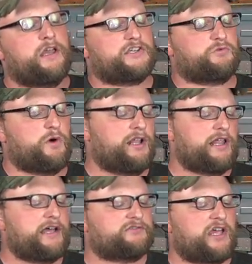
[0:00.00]
as well
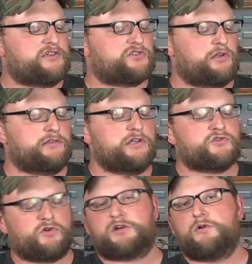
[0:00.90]
as a
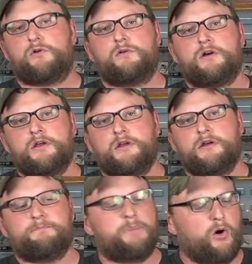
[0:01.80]
cylindrical
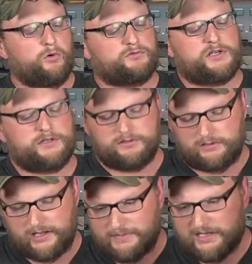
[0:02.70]
bolt,
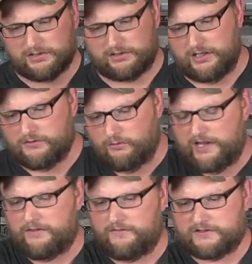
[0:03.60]
like basically the
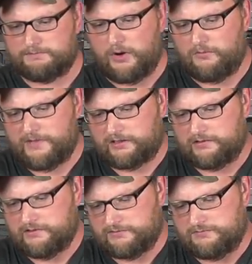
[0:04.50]
way that this bolt
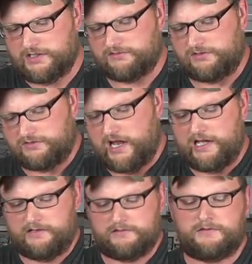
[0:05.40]
mechanism is
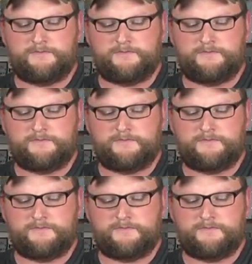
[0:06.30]
designed.